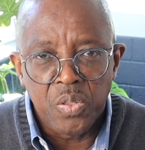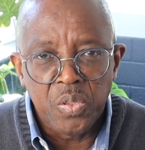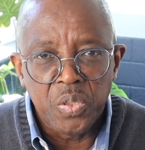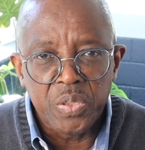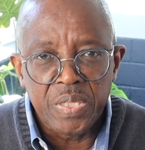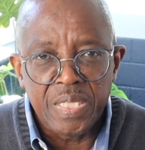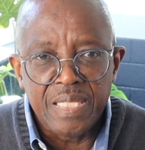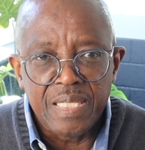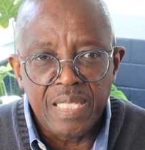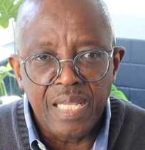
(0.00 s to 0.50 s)

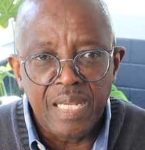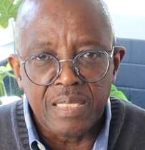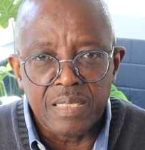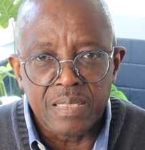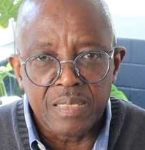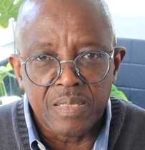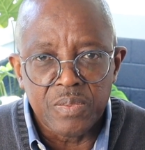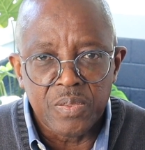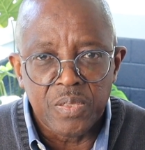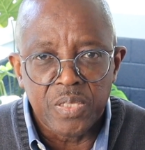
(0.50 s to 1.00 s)
could
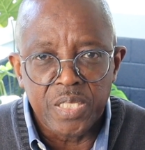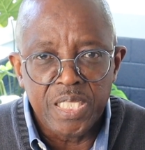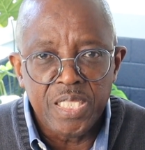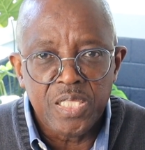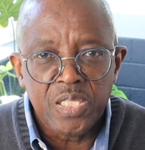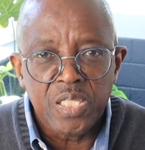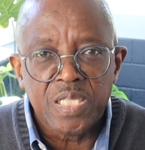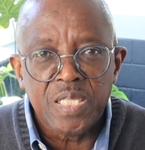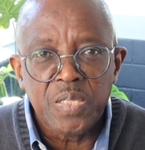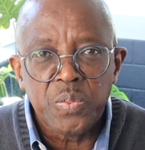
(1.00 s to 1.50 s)
not, of course, he
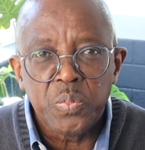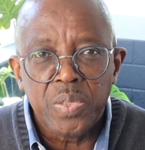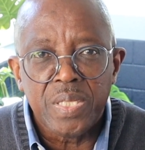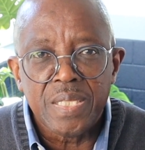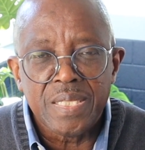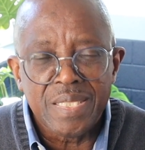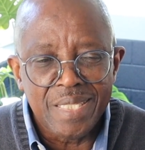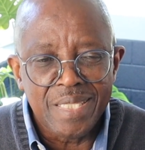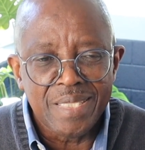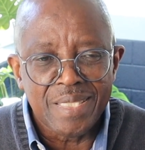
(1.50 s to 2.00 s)
does not
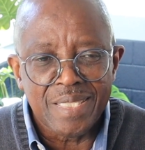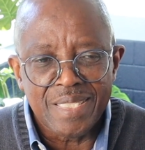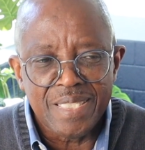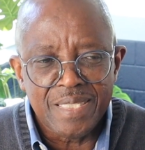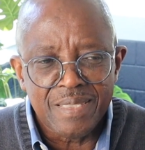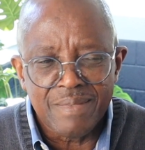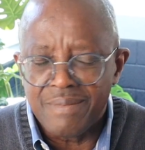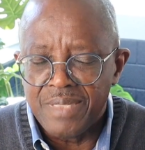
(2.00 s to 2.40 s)
want Jesus,